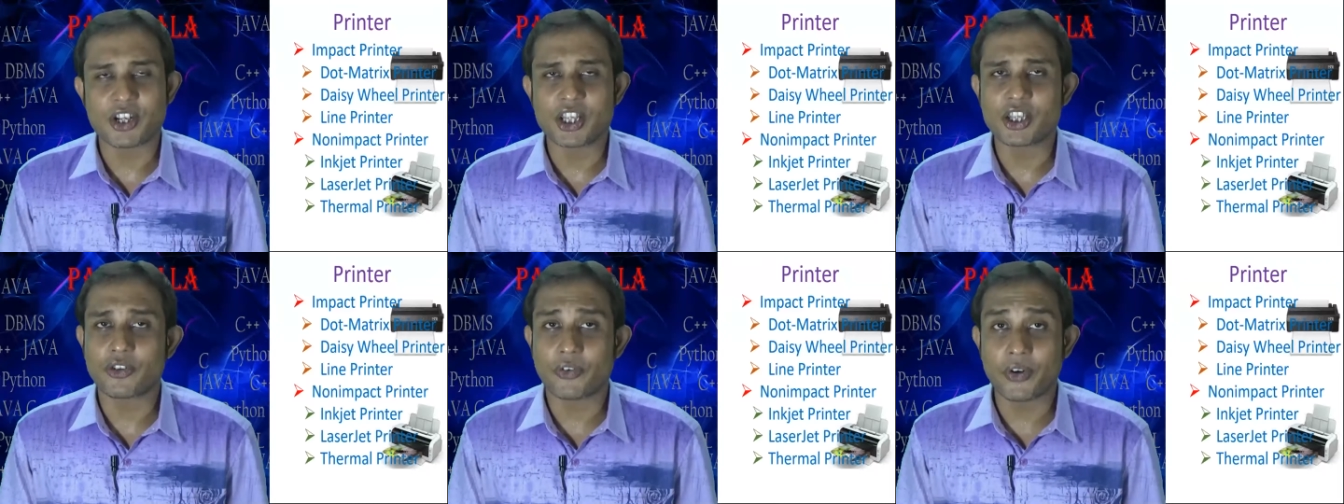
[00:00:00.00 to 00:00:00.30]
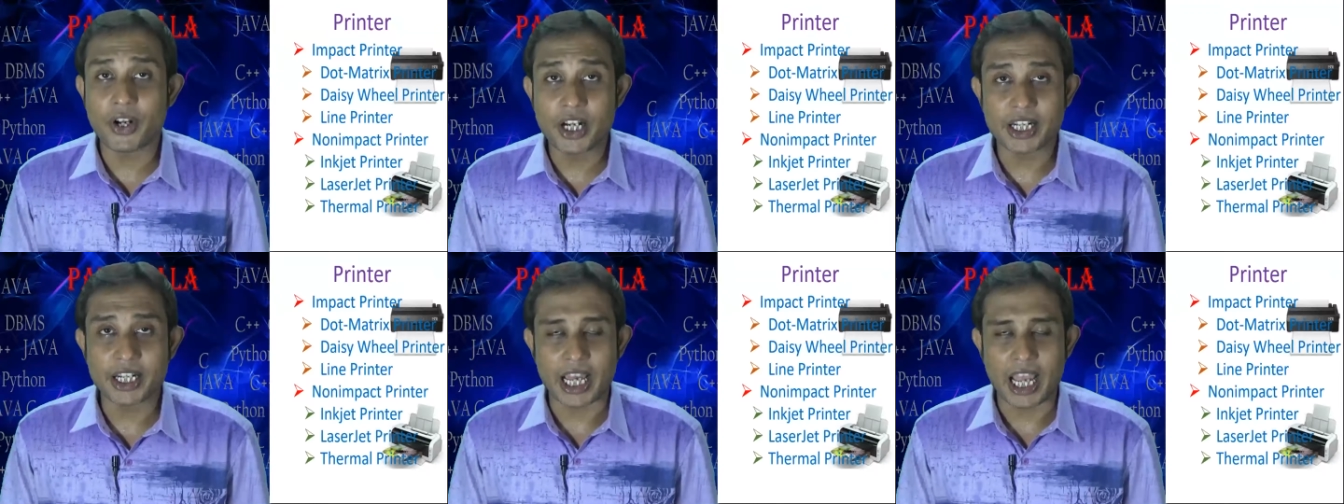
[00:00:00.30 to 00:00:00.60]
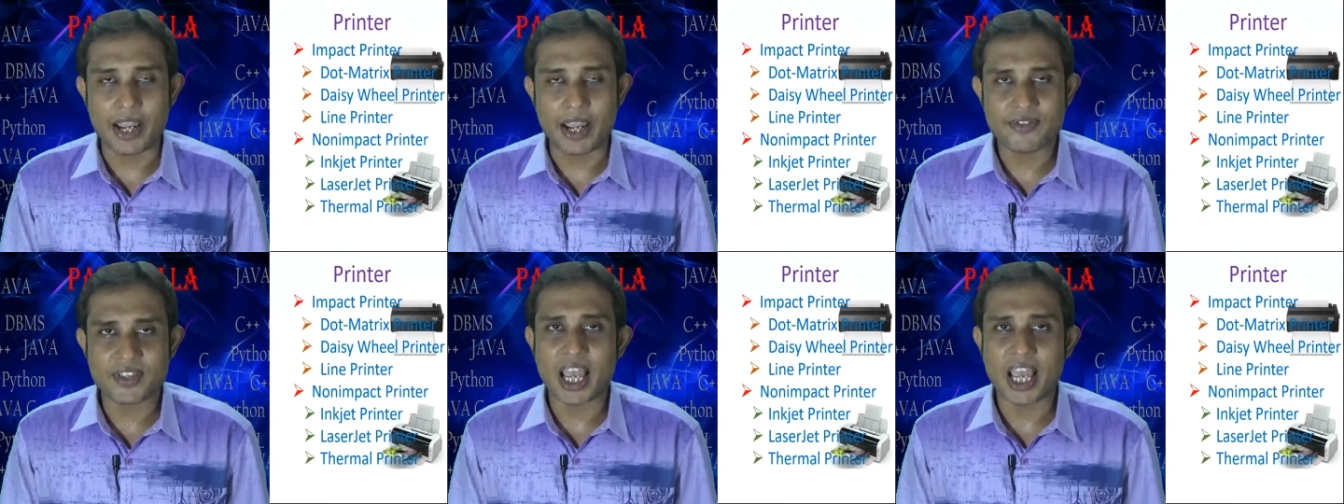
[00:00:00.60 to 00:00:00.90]
in three
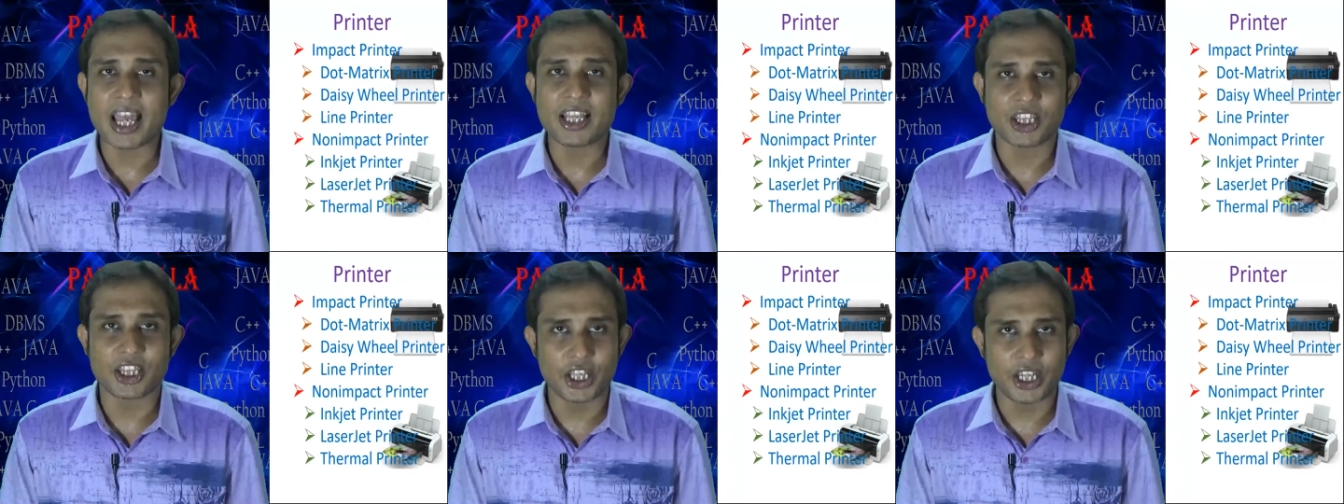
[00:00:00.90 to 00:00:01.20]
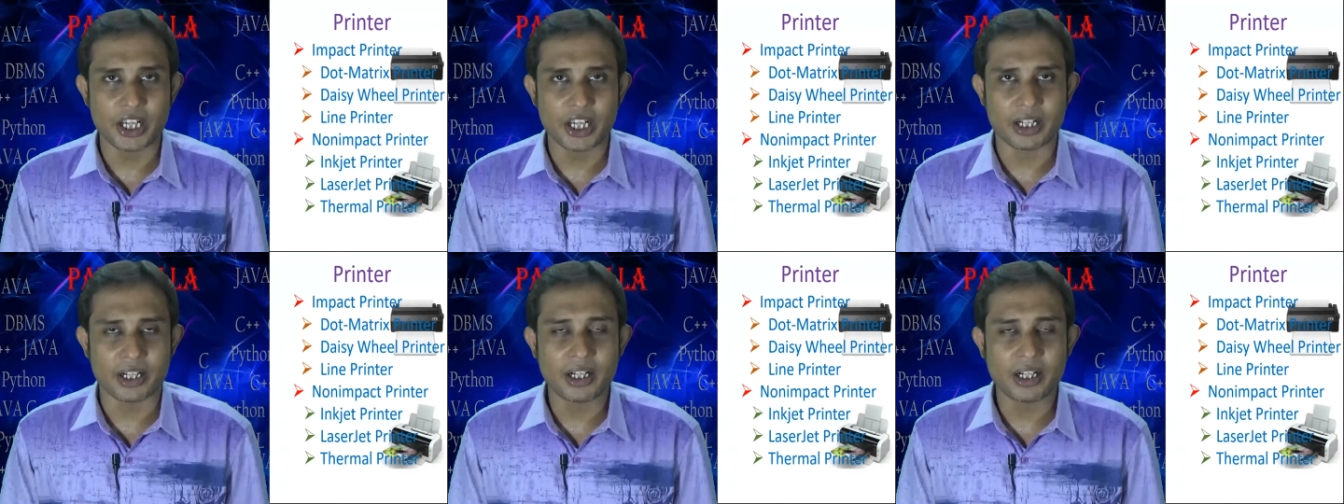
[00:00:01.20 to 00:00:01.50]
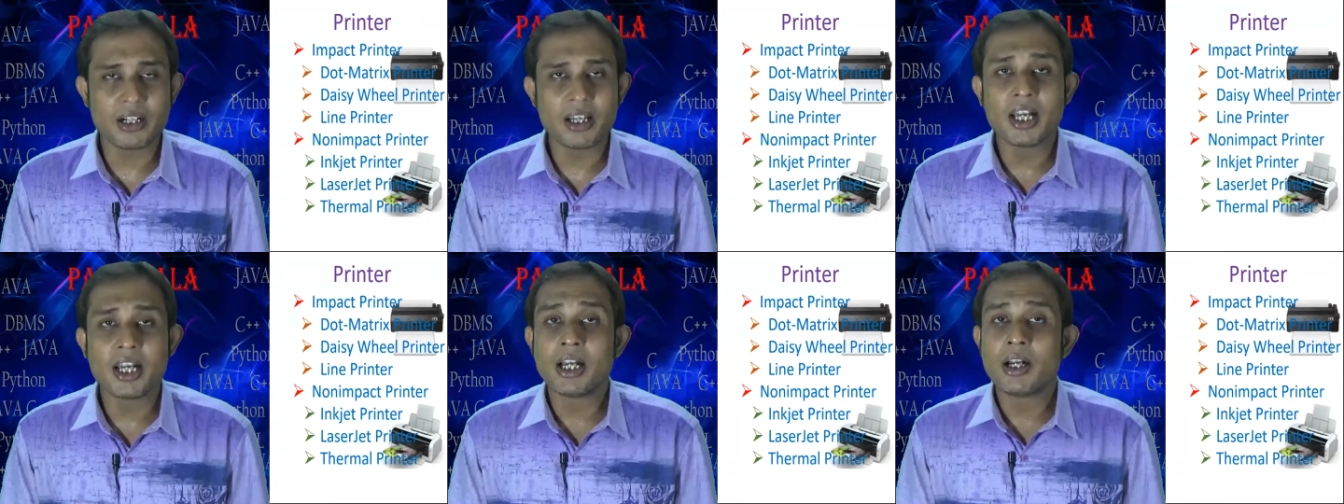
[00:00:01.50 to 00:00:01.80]
types, and they
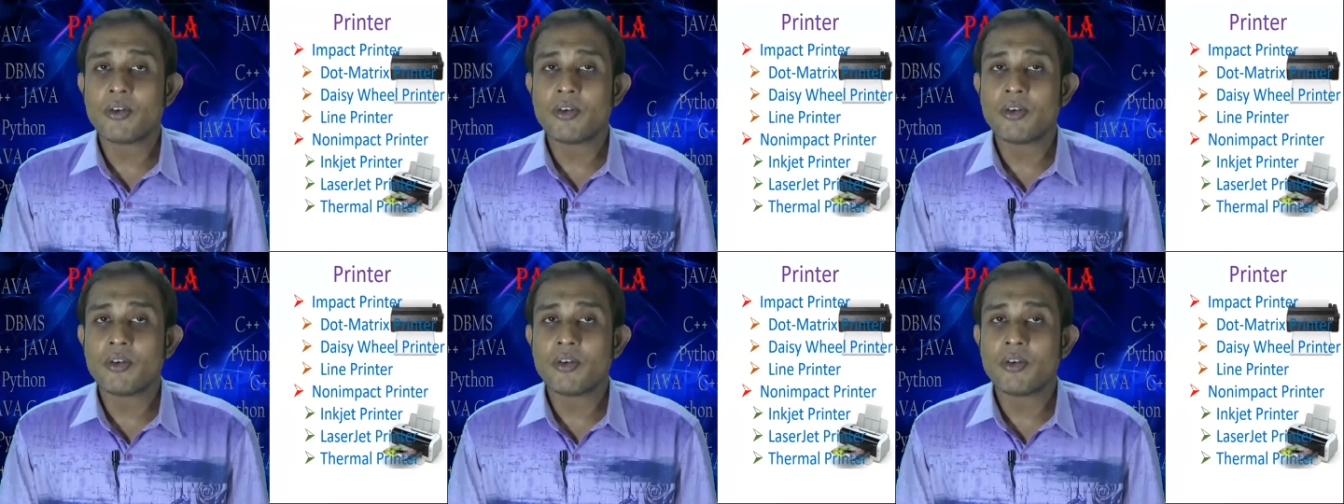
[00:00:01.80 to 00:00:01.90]
are